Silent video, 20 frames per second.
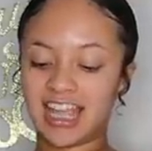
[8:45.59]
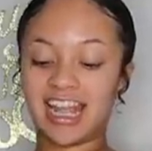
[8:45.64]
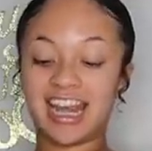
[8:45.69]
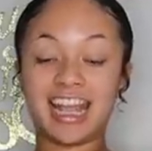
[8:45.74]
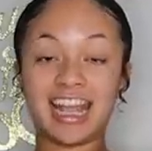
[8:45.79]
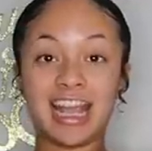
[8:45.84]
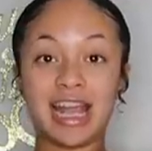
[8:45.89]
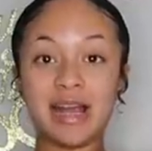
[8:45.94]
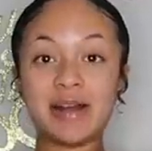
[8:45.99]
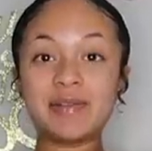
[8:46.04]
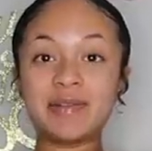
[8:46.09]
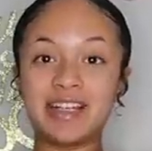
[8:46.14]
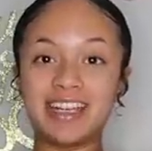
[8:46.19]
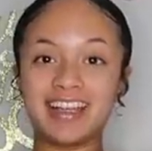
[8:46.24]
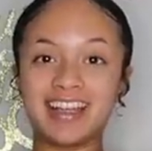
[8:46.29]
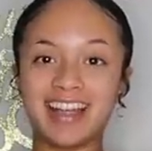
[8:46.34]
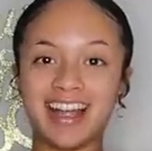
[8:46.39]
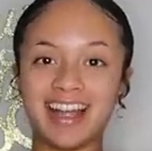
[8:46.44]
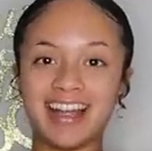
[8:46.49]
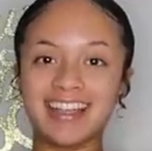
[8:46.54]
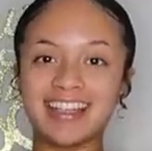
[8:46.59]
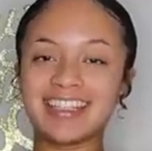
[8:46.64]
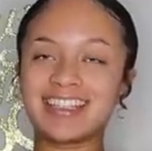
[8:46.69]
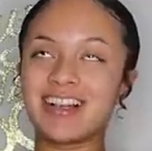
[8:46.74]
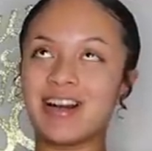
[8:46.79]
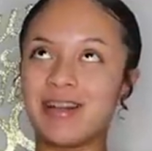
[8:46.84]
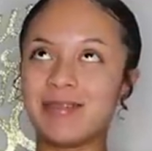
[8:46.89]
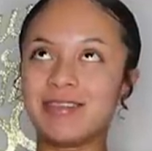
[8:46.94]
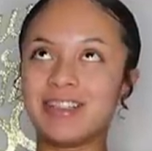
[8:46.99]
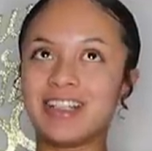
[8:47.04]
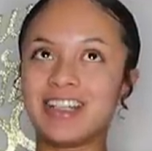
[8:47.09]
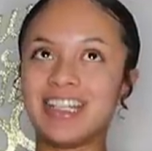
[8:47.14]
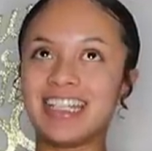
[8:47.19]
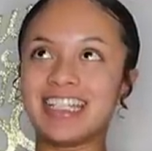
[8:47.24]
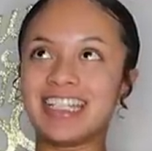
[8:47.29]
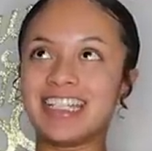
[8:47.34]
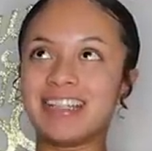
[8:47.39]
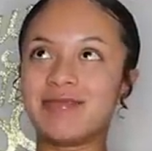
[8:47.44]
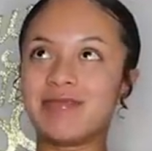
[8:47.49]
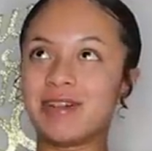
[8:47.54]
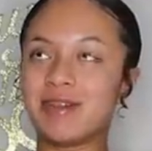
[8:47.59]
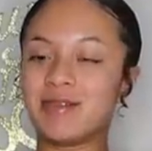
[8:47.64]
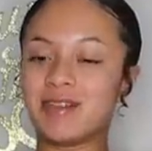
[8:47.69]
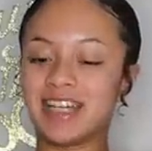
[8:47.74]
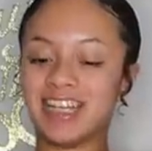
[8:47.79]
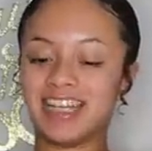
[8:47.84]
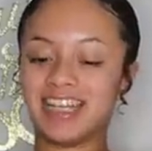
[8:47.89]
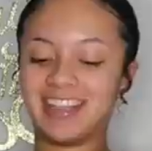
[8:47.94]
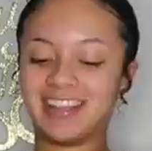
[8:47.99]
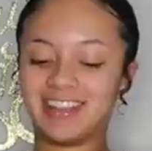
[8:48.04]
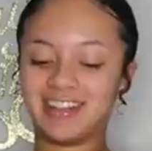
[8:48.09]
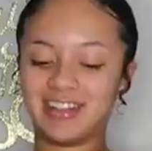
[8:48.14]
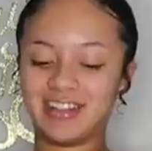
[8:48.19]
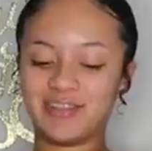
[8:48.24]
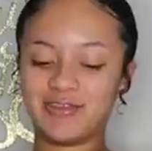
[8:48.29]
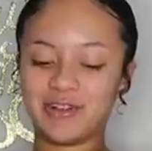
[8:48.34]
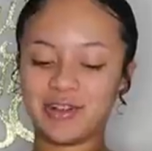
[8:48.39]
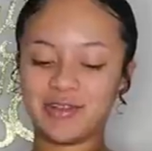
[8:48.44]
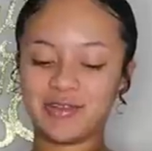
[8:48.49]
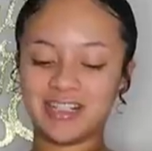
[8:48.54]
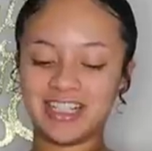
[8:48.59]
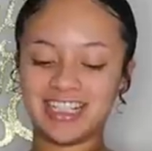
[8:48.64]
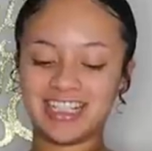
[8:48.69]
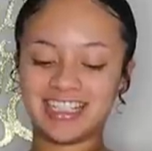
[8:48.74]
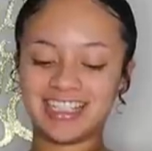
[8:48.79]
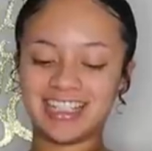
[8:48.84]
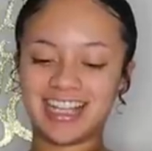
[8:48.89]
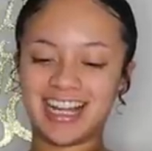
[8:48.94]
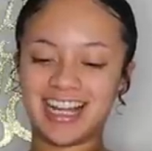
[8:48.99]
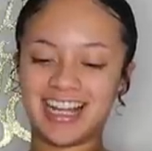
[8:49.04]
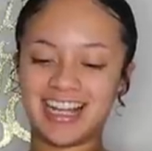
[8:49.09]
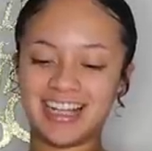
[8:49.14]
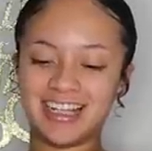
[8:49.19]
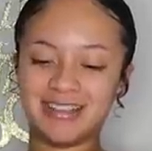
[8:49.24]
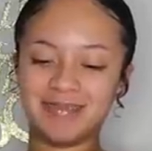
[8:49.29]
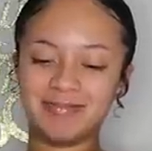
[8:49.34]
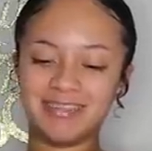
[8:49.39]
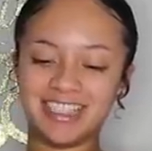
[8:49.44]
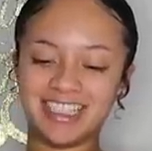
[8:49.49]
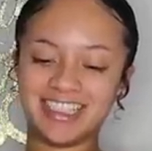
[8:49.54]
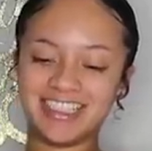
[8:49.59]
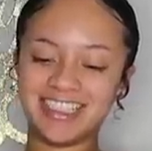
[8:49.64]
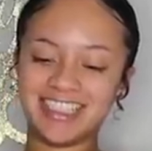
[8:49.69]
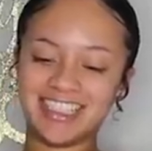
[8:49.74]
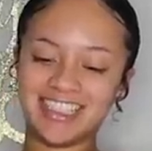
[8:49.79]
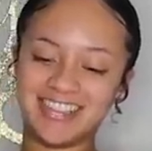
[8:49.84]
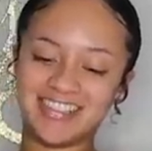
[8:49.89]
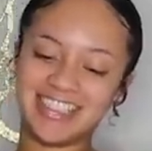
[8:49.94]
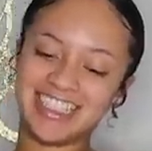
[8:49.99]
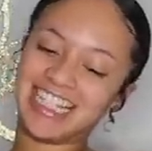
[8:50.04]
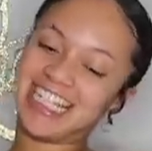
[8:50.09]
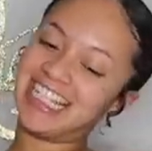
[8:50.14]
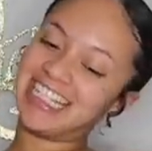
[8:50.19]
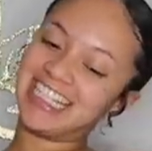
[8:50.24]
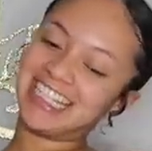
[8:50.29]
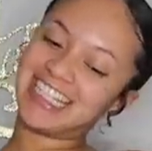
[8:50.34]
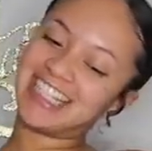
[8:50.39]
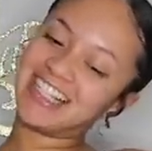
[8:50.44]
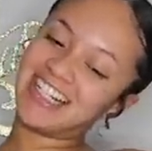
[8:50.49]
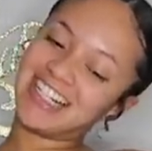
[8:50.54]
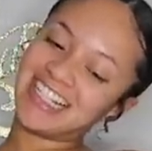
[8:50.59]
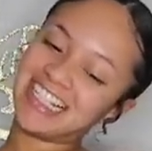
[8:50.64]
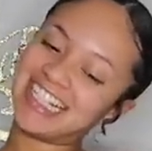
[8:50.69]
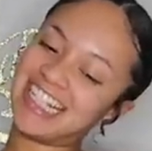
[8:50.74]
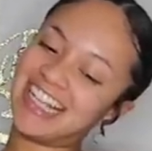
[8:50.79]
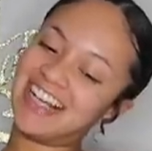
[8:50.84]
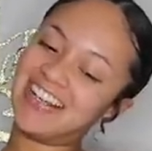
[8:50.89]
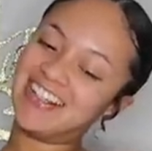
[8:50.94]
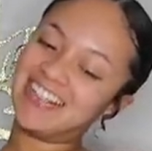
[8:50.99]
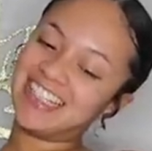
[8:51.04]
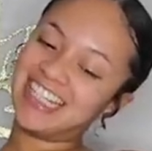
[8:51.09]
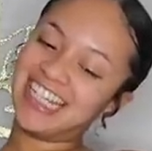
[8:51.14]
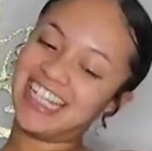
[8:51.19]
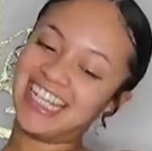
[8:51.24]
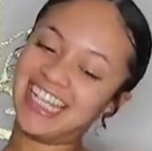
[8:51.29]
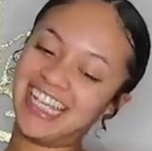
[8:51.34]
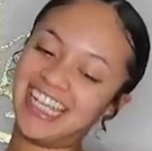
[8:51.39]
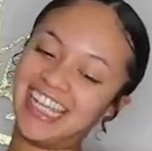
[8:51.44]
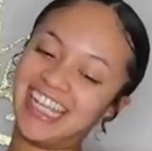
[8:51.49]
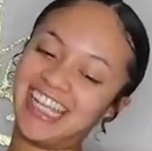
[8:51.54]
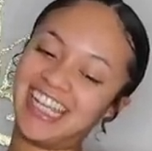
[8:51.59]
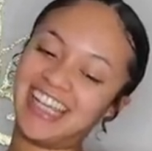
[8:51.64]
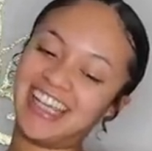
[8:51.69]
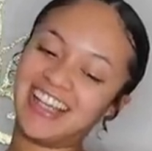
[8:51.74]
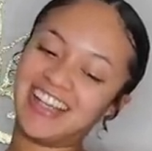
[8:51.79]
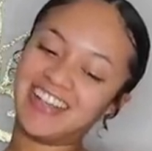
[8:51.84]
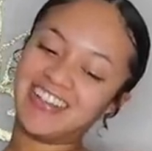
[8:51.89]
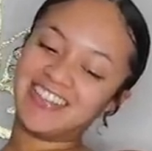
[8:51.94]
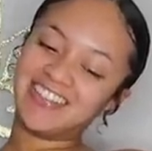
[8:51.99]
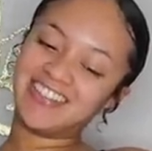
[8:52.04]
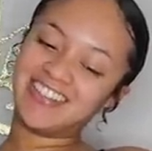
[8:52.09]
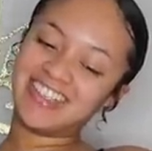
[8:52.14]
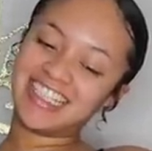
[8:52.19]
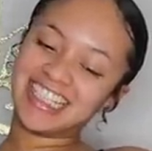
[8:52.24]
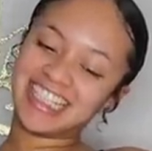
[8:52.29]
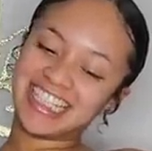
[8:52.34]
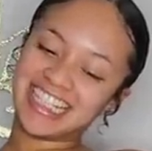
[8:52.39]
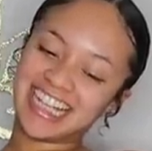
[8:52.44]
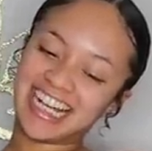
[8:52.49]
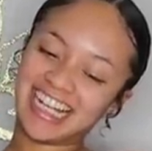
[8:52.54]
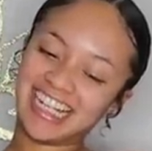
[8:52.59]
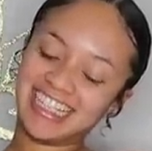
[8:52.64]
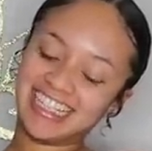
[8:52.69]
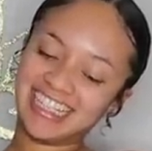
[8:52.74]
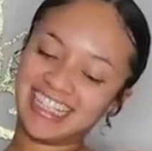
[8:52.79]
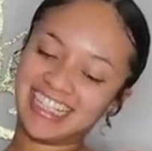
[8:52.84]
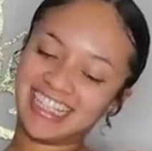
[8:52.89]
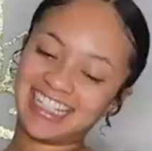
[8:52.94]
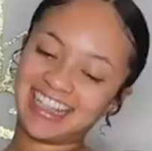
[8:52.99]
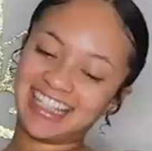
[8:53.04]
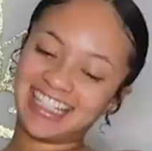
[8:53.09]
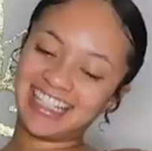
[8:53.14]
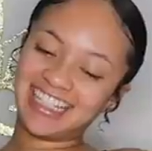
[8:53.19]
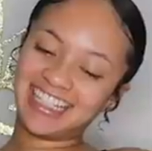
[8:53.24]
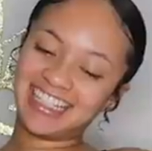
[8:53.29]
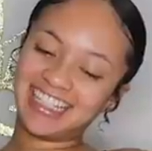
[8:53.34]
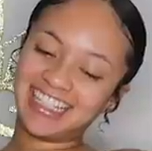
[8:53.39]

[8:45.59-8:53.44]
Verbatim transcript: And I can't wait, guys. Call me crazy, but when I hit 34 weeks, I am literally doing that TikTok sound. What is it, Kylie, I think?